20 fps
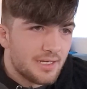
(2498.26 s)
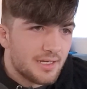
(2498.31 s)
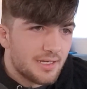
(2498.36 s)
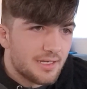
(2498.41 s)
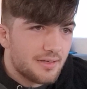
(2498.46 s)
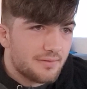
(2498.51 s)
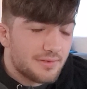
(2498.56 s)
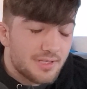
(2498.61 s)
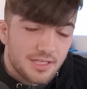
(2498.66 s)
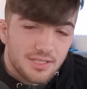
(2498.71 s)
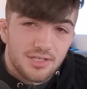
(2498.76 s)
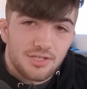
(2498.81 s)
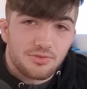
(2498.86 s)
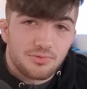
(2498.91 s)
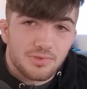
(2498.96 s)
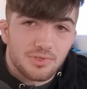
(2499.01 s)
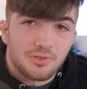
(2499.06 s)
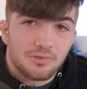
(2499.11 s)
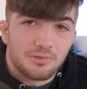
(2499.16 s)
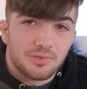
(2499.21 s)
if this is
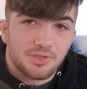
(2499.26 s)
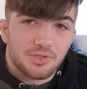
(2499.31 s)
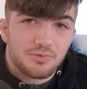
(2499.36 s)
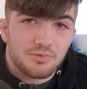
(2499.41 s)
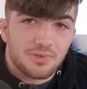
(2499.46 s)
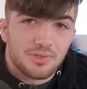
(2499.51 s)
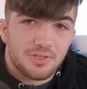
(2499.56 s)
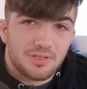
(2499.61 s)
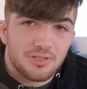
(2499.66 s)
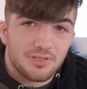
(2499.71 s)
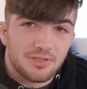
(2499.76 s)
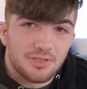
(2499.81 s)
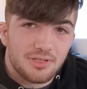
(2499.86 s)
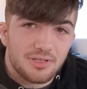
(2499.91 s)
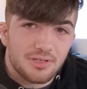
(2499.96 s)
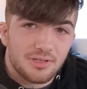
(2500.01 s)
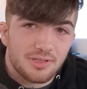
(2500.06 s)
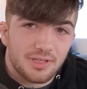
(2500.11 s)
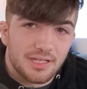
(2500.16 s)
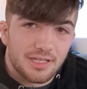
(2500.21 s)
really what you want to do, you
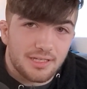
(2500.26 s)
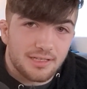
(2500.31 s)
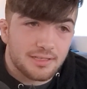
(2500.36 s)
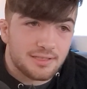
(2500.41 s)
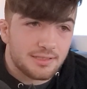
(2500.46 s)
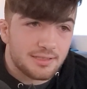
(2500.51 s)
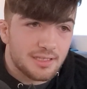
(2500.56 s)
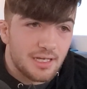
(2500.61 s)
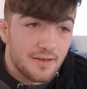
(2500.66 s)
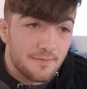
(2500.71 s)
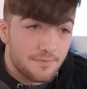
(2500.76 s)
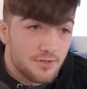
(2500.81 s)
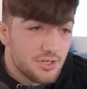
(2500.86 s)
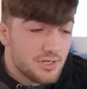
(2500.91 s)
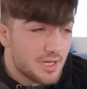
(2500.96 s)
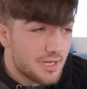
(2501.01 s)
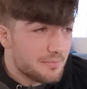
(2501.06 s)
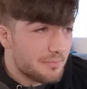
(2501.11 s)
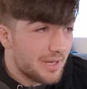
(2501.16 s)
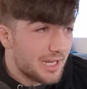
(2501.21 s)
know, like if you
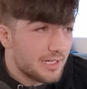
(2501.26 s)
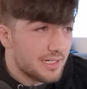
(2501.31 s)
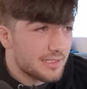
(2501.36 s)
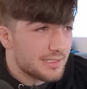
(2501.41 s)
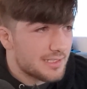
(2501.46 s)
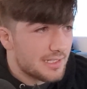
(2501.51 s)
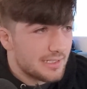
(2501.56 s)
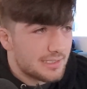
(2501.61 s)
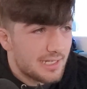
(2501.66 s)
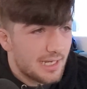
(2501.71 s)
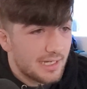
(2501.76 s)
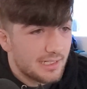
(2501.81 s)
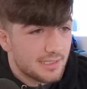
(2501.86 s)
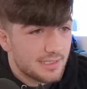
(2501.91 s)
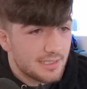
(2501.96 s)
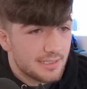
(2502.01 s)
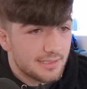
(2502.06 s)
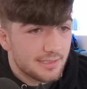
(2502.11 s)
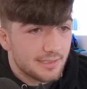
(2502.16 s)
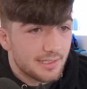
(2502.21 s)
can make it to
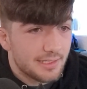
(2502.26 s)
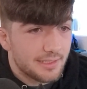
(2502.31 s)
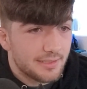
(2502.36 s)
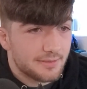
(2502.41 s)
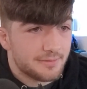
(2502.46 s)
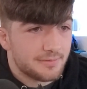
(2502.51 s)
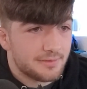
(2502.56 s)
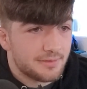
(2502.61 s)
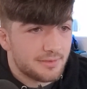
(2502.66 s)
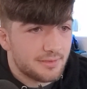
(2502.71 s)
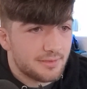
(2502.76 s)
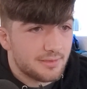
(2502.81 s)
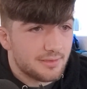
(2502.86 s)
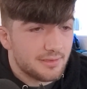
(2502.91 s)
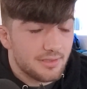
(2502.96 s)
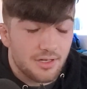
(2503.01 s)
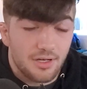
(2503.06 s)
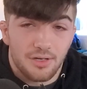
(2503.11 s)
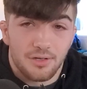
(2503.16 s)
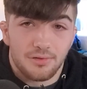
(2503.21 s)
Texas, like
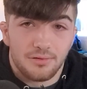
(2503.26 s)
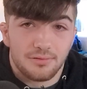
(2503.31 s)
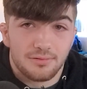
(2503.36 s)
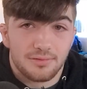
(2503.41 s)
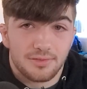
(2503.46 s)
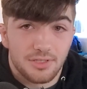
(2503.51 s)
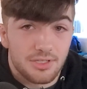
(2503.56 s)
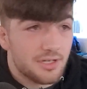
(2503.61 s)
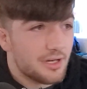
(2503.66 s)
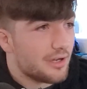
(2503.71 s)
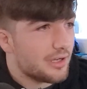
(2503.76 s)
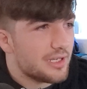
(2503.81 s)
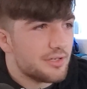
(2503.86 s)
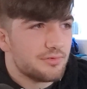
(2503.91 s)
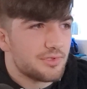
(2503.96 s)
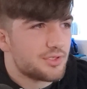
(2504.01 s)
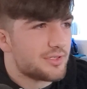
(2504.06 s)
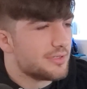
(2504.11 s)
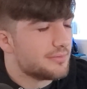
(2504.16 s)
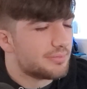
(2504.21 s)
go. You know,
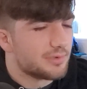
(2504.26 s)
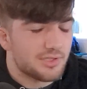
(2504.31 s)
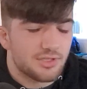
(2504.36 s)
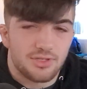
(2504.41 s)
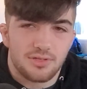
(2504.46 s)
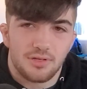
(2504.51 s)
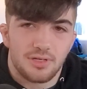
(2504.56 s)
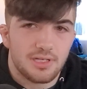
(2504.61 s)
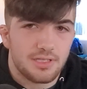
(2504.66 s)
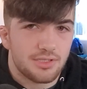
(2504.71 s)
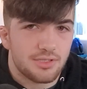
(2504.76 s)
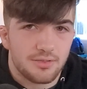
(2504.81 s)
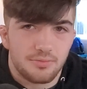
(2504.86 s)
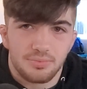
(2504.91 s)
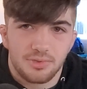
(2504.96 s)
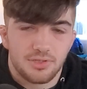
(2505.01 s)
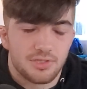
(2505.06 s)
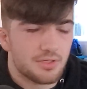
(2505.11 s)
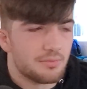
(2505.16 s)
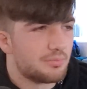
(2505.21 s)
he's super
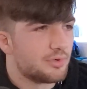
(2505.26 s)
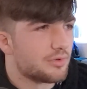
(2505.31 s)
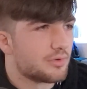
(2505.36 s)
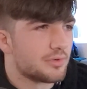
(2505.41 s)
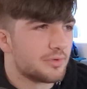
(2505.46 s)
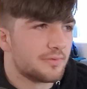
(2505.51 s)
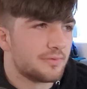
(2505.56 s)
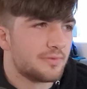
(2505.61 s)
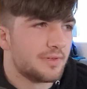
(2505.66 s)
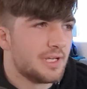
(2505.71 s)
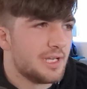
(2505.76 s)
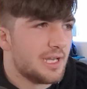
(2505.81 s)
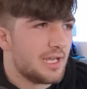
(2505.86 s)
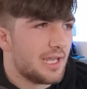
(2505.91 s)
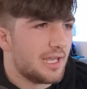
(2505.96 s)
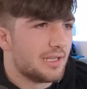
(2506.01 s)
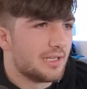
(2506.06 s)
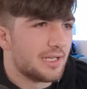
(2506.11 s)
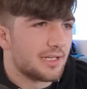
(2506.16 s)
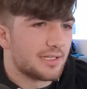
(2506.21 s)
supportive,
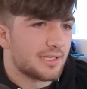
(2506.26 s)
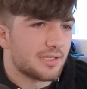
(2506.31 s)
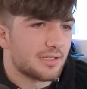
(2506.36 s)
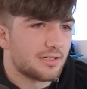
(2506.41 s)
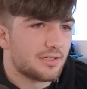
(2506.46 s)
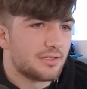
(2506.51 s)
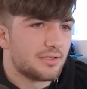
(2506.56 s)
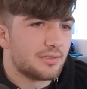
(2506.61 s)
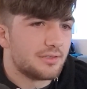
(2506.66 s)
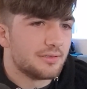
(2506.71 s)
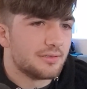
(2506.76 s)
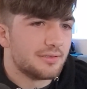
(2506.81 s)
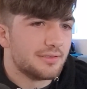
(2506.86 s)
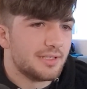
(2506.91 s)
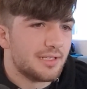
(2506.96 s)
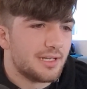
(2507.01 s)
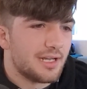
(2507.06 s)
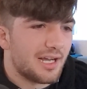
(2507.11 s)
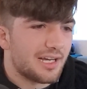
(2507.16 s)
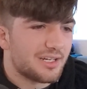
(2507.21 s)
and like I called
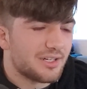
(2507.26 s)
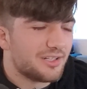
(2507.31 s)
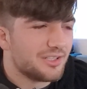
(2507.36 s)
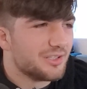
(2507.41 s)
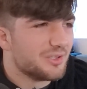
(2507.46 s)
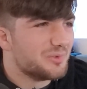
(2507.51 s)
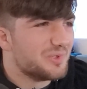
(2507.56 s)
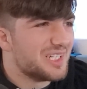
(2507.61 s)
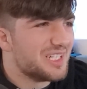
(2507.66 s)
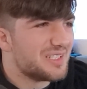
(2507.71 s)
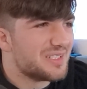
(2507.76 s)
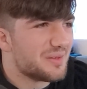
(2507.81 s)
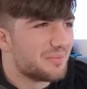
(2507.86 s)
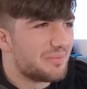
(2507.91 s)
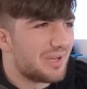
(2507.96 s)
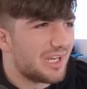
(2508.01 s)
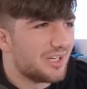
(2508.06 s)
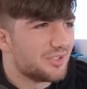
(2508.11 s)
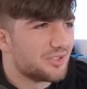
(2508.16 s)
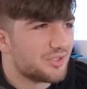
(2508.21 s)
Louise and
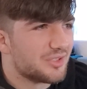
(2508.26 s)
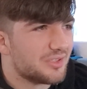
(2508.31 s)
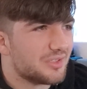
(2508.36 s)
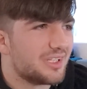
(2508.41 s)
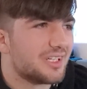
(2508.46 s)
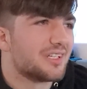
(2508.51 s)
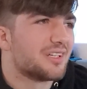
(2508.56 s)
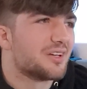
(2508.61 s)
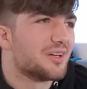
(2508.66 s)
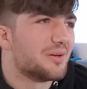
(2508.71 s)
Pedro like